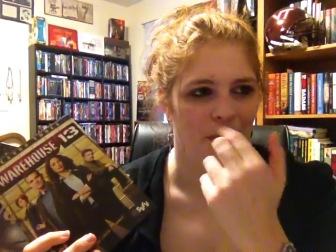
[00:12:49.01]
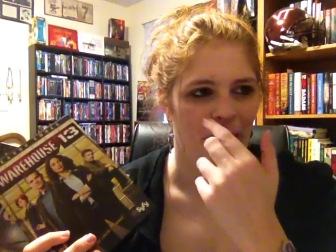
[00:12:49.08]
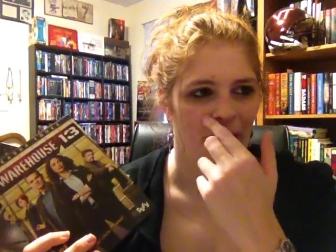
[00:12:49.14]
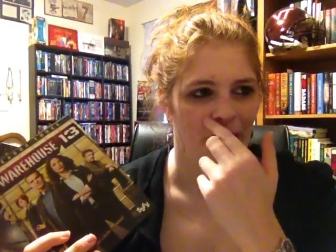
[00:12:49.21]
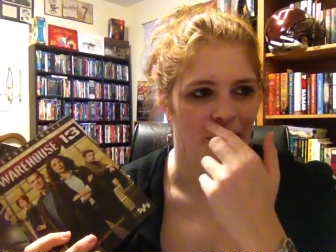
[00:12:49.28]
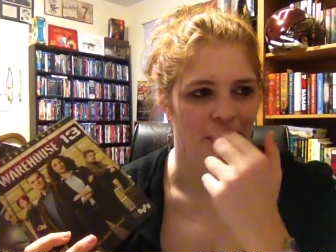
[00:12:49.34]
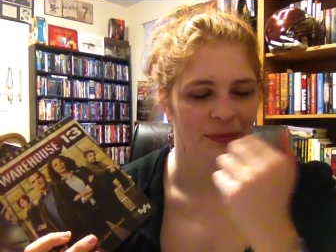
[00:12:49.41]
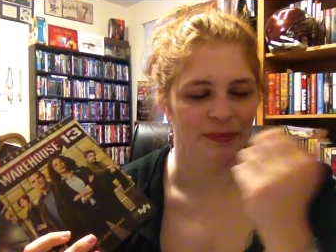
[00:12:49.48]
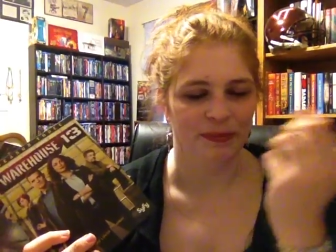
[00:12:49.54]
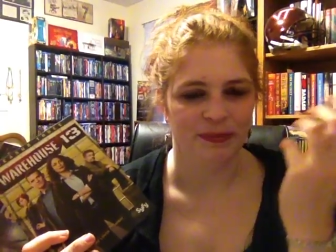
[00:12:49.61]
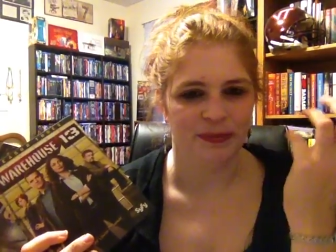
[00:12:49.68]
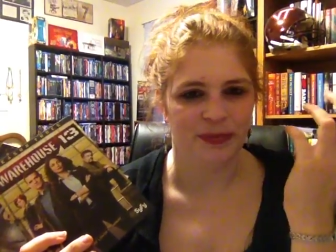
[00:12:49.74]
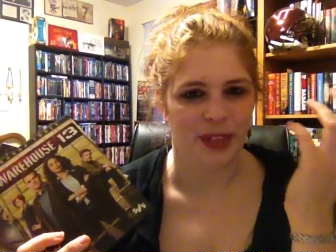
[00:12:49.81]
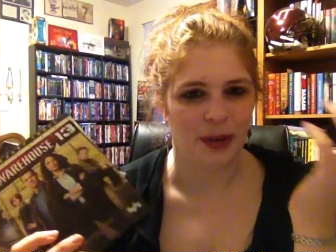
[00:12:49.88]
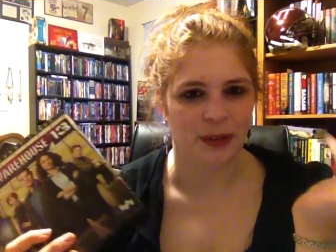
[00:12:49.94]
Um,
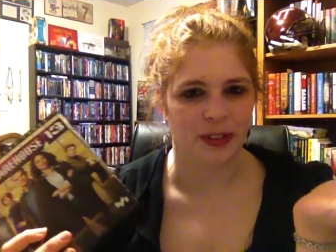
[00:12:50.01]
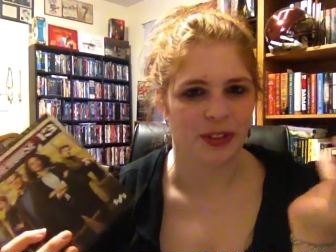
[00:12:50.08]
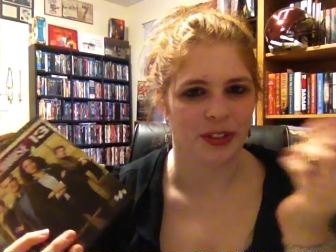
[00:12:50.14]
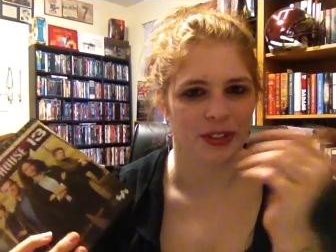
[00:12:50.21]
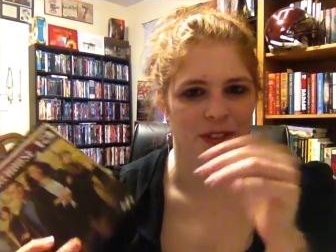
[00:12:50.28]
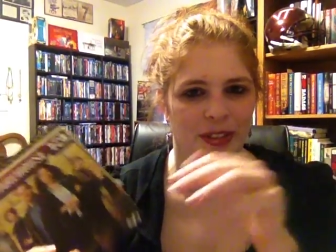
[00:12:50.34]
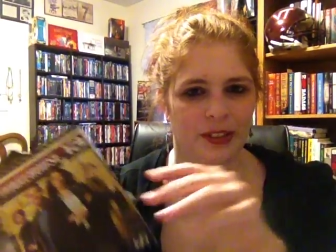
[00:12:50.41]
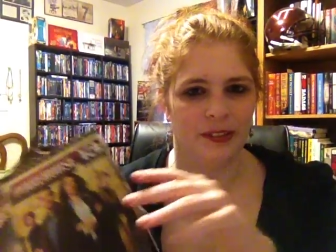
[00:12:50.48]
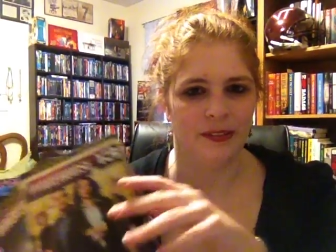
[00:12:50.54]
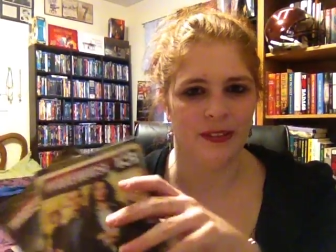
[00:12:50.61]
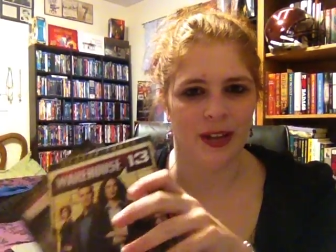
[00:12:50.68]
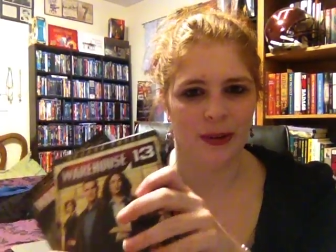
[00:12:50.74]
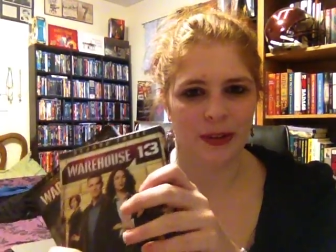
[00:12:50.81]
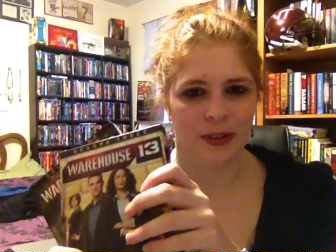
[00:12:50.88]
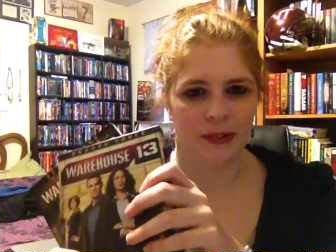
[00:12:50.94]
that was just a
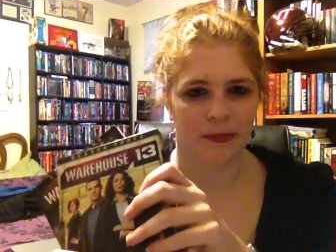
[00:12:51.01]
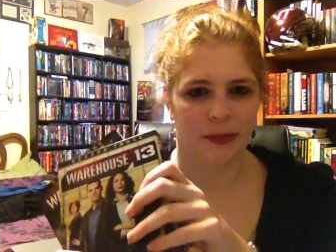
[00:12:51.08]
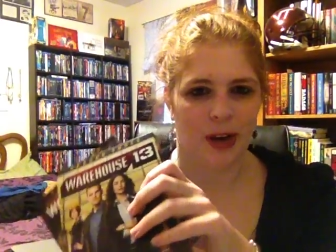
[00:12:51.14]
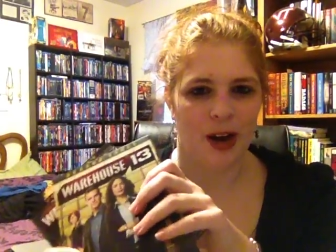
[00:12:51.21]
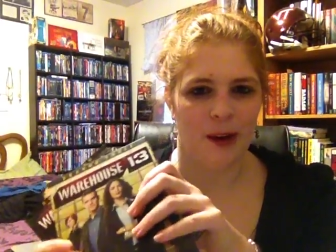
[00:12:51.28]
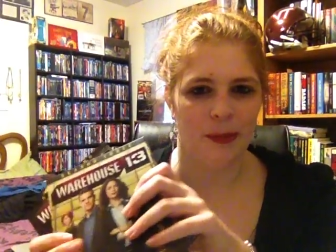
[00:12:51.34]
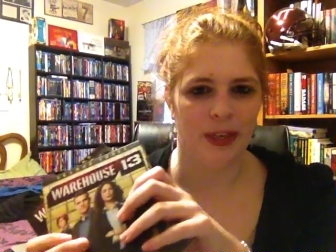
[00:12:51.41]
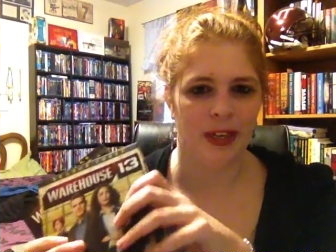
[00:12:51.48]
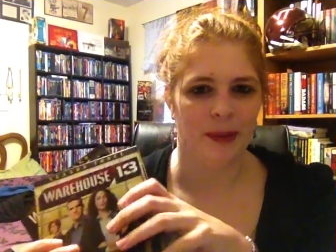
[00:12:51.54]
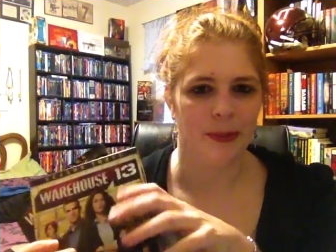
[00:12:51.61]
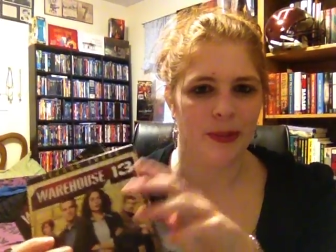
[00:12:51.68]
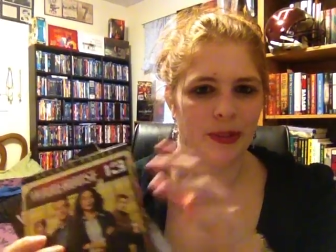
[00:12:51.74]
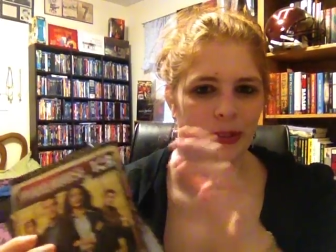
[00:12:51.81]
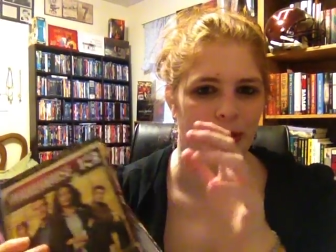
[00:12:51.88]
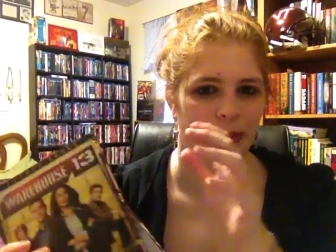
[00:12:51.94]
that was a comedy
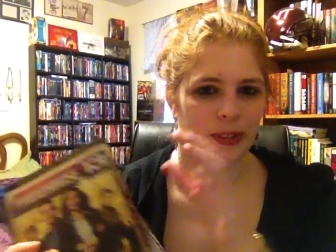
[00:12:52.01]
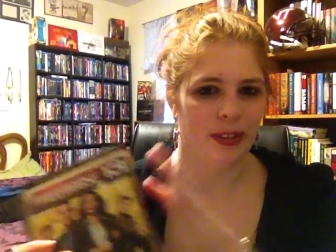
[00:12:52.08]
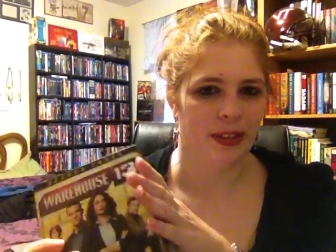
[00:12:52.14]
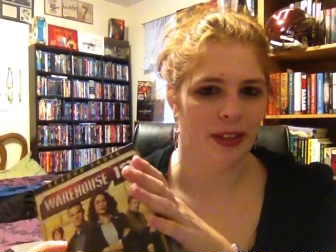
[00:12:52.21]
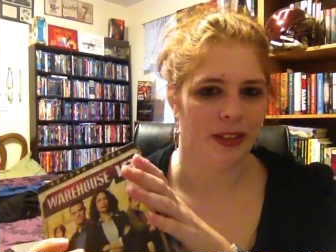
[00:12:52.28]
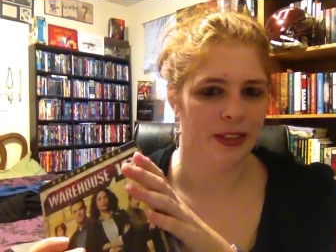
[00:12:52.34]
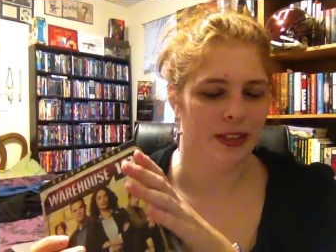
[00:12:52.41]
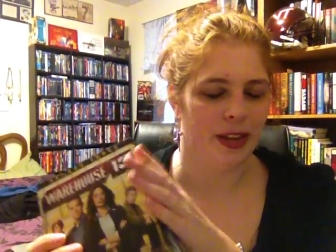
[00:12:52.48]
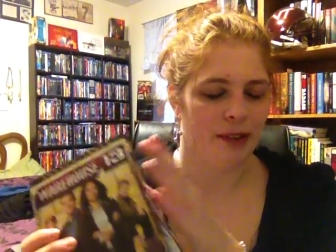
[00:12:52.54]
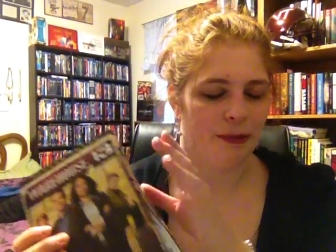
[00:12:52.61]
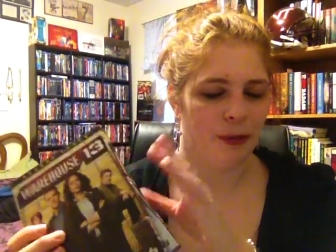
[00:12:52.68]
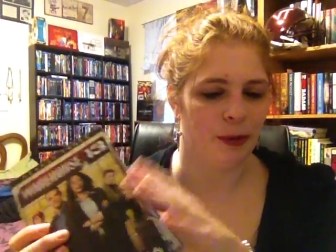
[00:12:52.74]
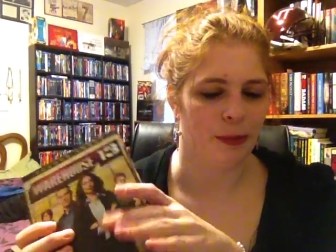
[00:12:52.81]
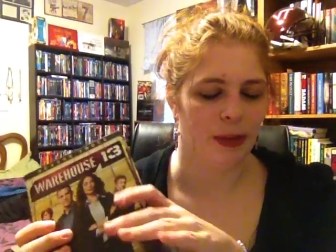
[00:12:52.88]
episode that they did that for,